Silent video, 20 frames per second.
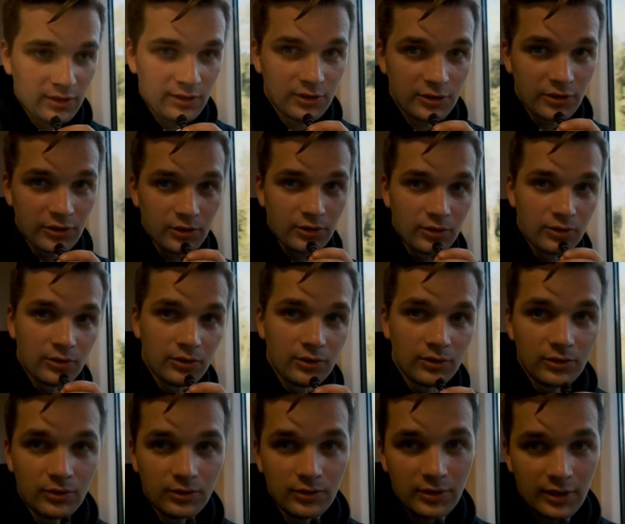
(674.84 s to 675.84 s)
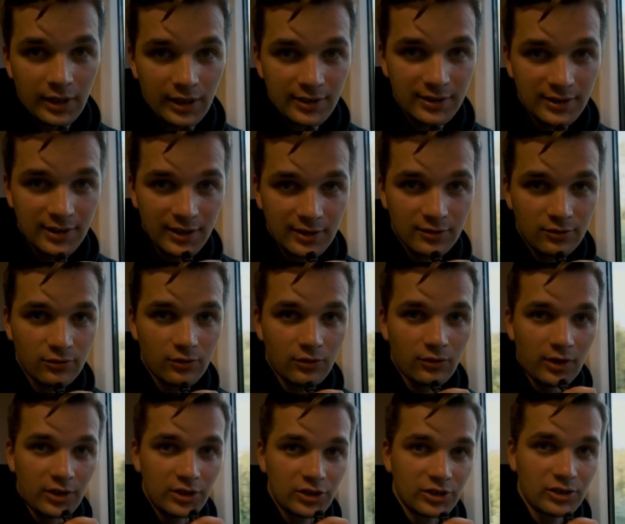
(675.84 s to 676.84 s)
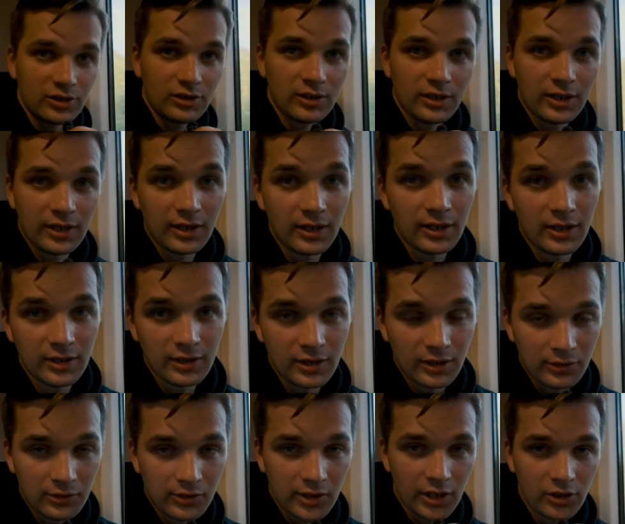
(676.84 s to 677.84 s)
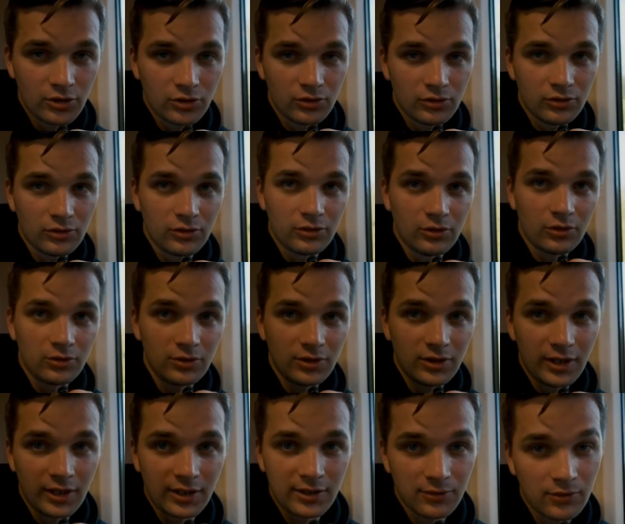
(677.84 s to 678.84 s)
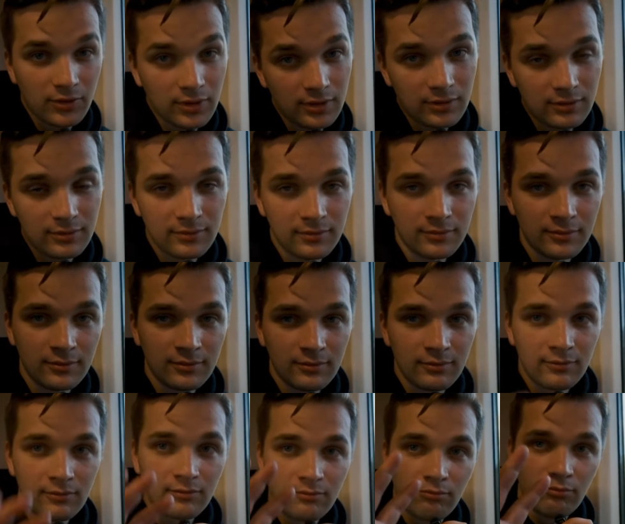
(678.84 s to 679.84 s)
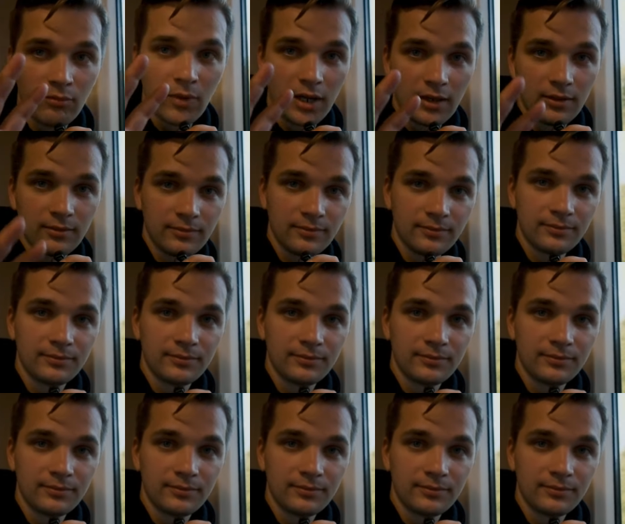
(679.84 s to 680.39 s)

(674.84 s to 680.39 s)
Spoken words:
So thanks guys for watching, and I'll catch you on the next one. Bye.